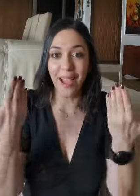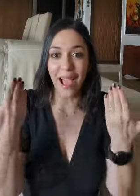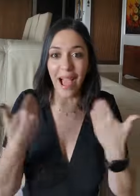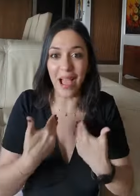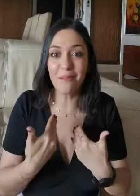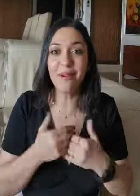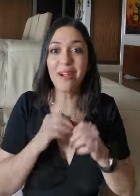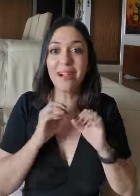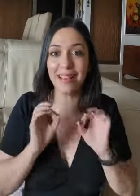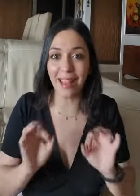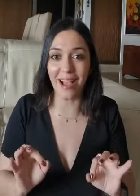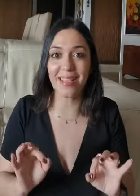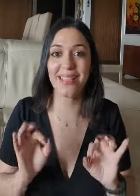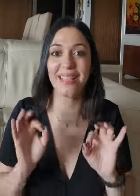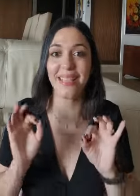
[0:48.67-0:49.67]
I'm a
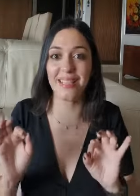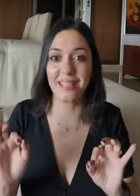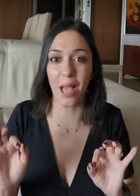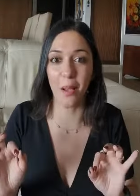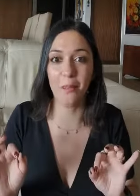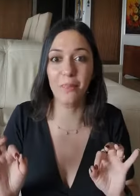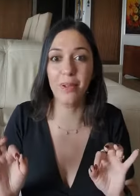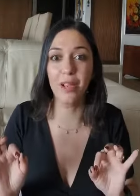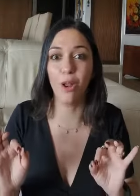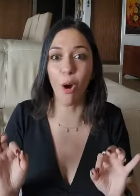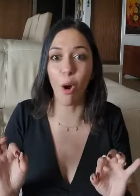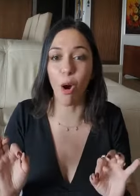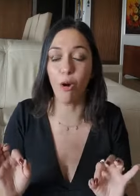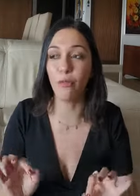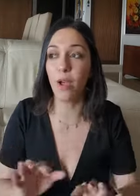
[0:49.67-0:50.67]
classic example
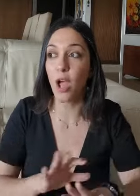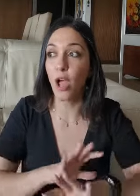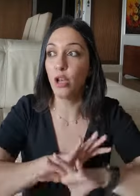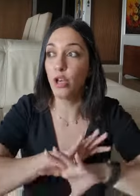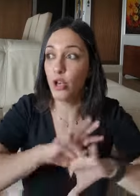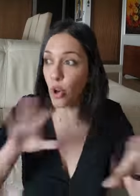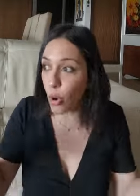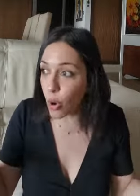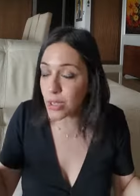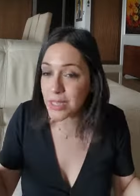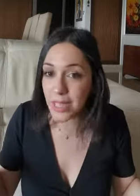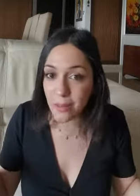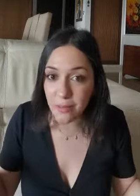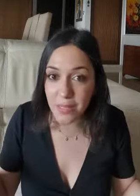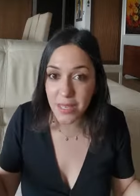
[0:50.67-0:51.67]
of no
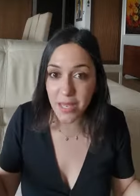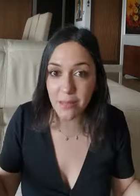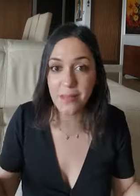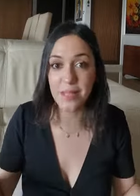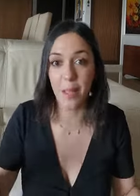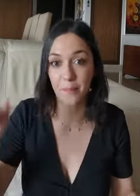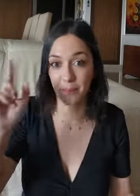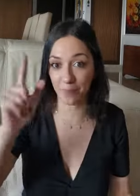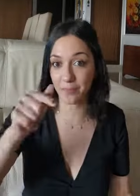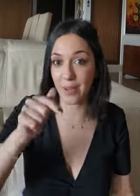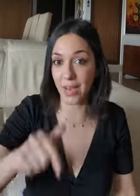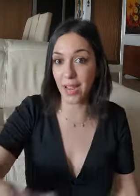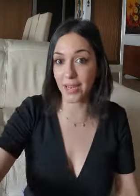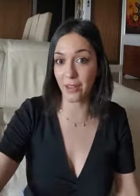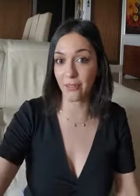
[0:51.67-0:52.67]
symptoms,
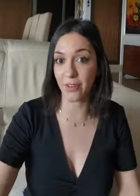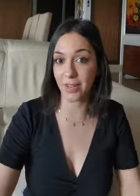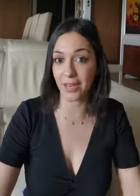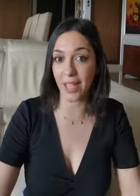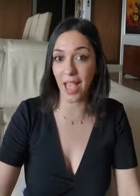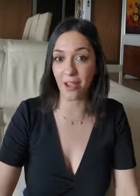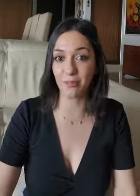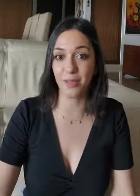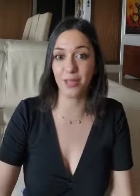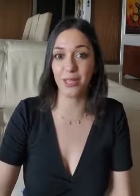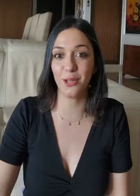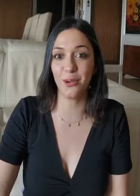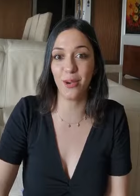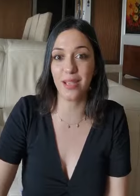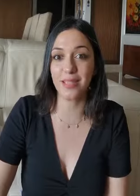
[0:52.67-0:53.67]
but I definitely have
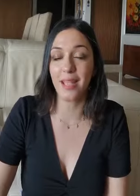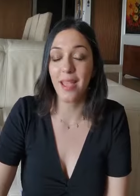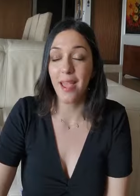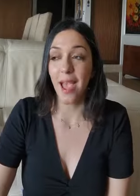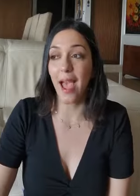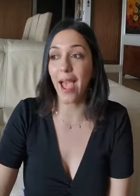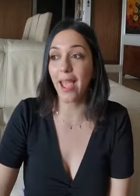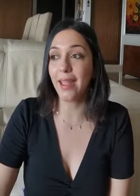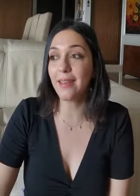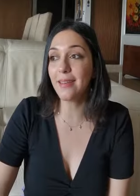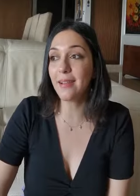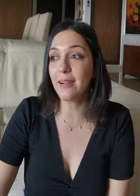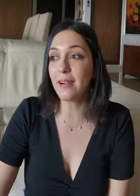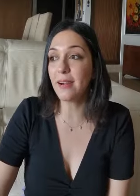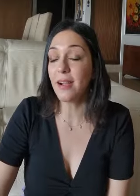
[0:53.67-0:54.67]
PCOS. And
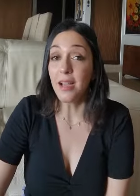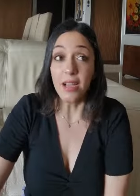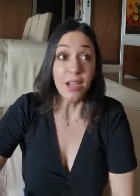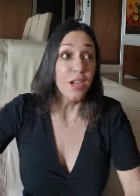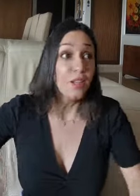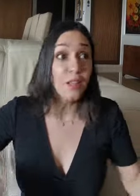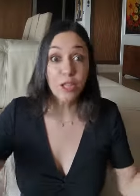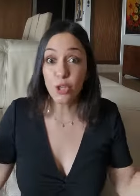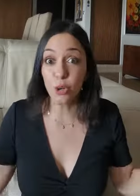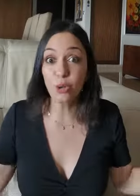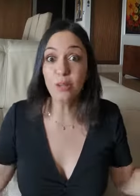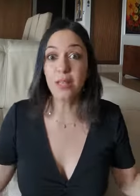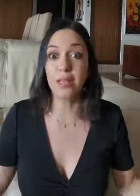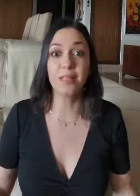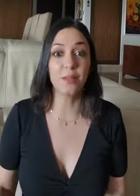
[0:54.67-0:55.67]
the
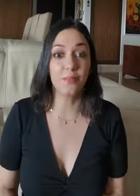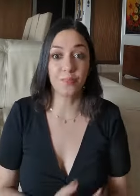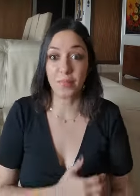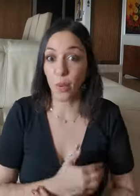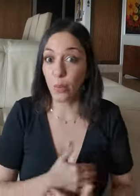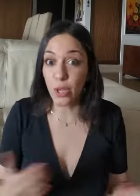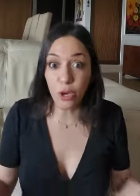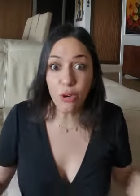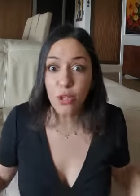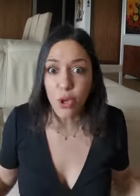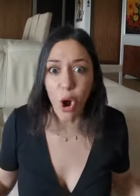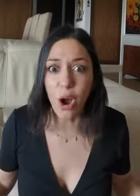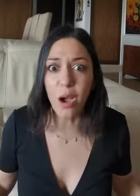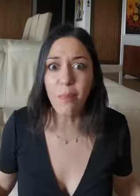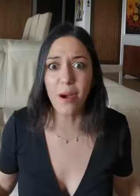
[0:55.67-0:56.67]
truth is, we don't
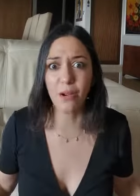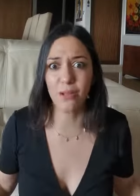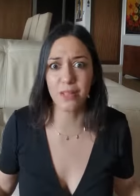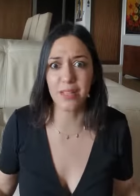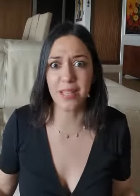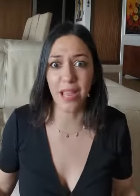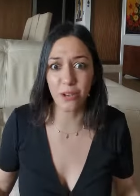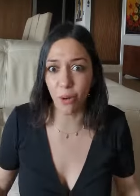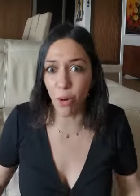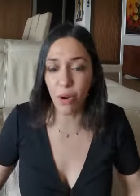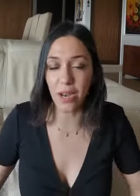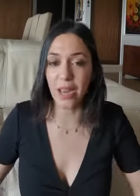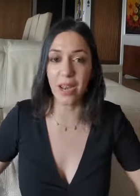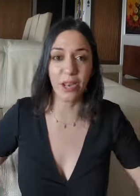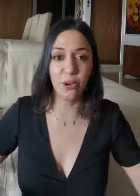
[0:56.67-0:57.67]
talk about this at all,
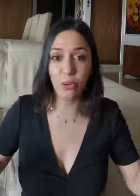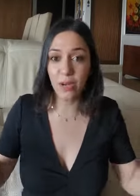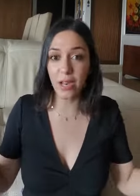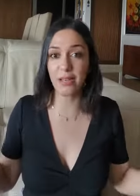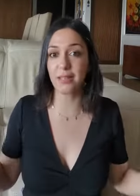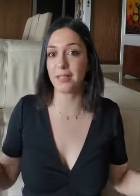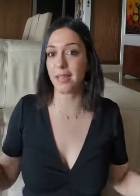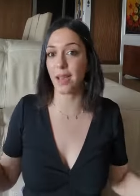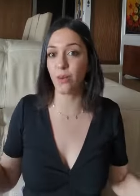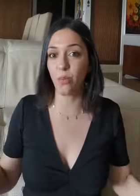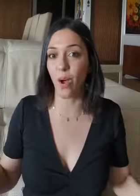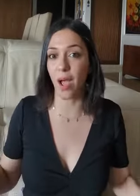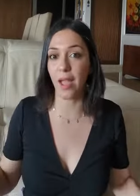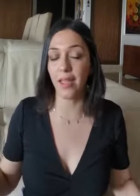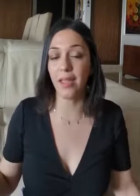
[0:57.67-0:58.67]
and I don't understand
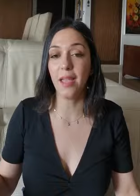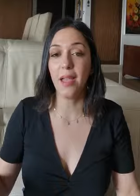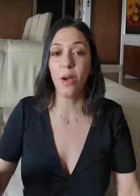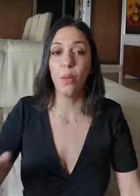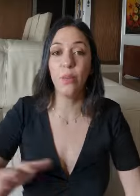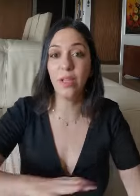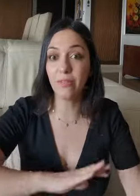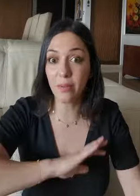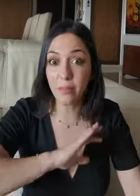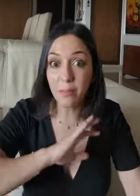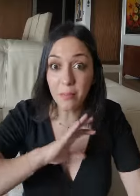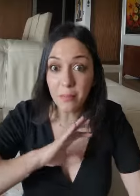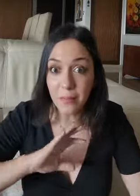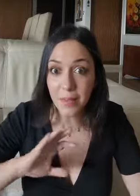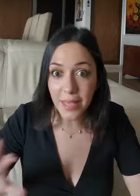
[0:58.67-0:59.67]
why. We have
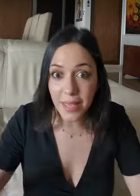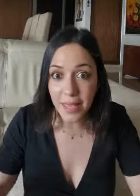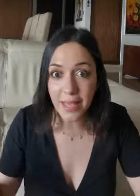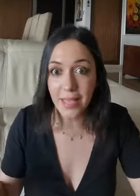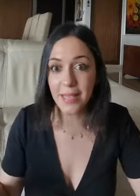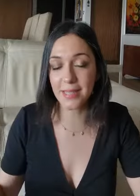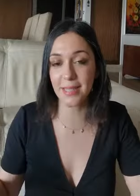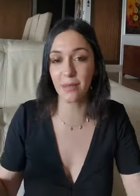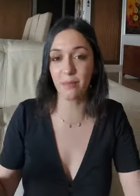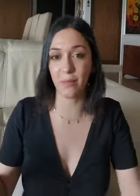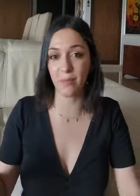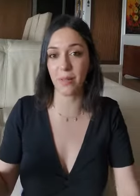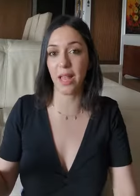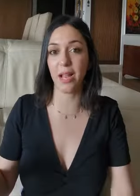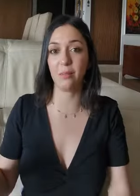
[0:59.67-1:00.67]
amazing
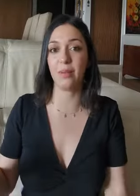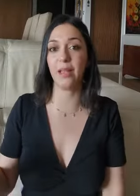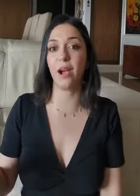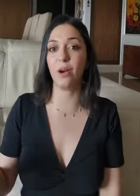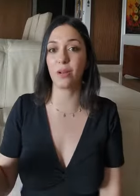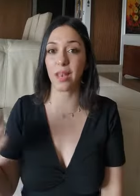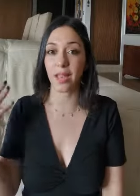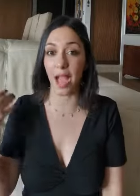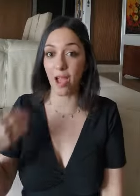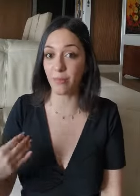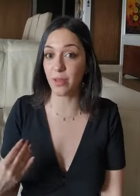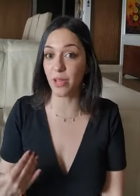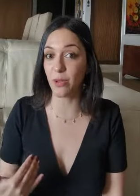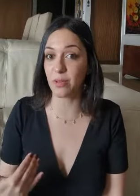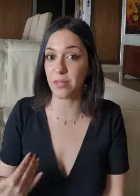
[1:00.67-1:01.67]
people helping out. Like, I've
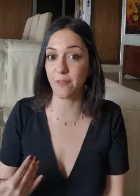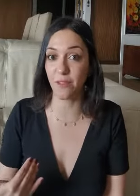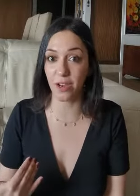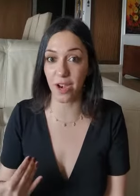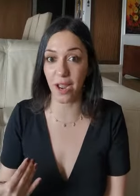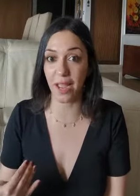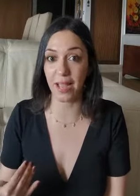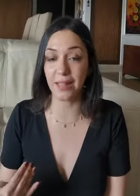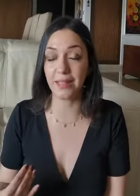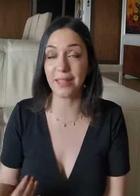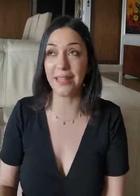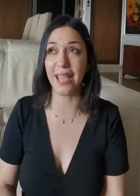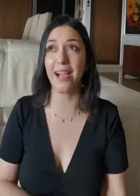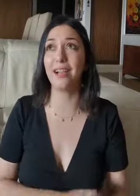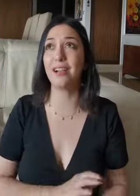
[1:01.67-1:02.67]
been using Veera Health.
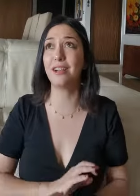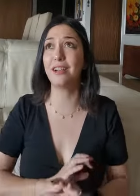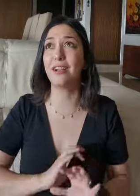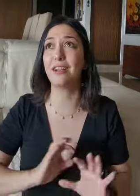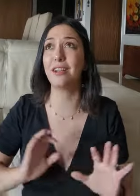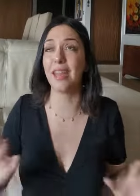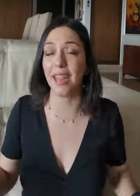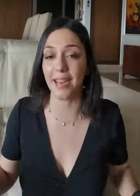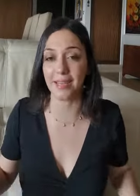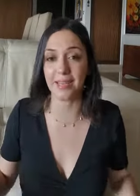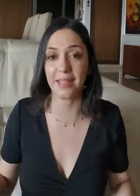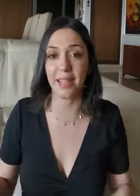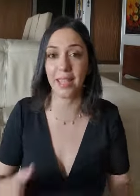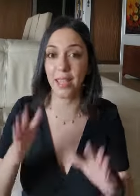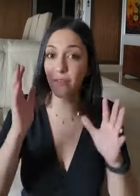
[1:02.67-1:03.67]
They are great.
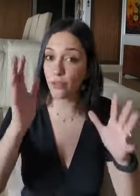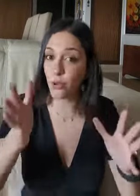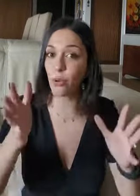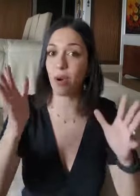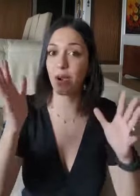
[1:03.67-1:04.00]
They give you